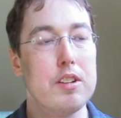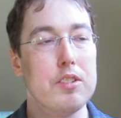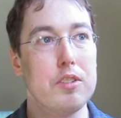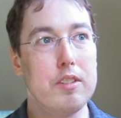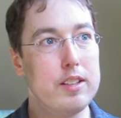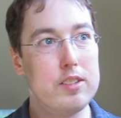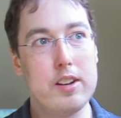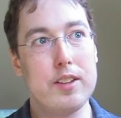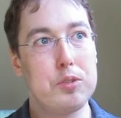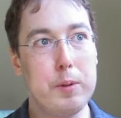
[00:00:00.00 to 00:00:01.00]
So they're
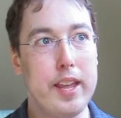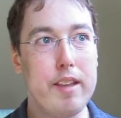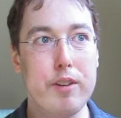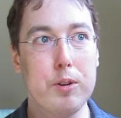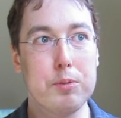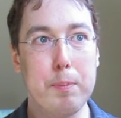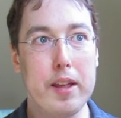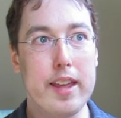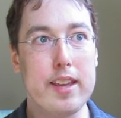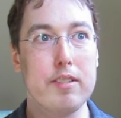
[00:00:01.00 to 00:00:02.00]
not swinging votes by
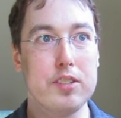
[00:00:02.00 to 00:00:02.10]
like